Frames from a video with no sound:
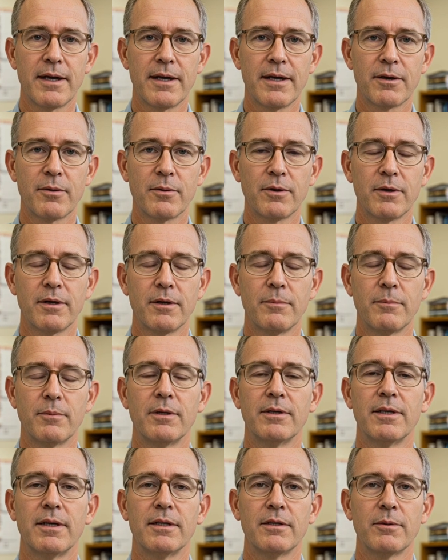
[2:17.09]
It was the
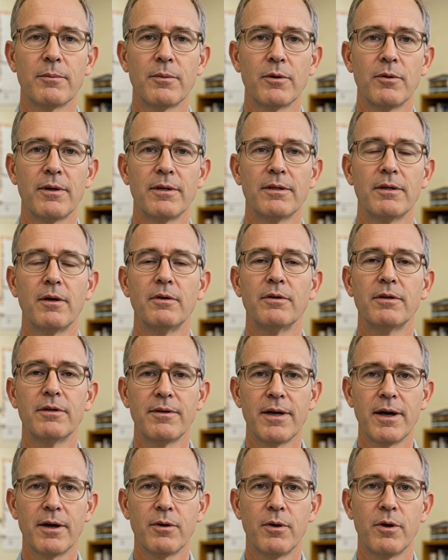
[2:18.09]
predictable result of
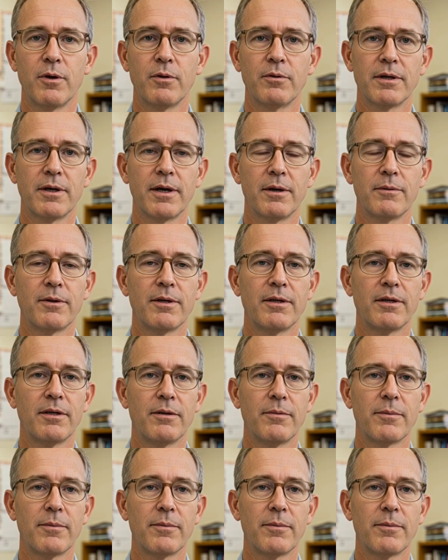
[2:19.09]
how over-leveraged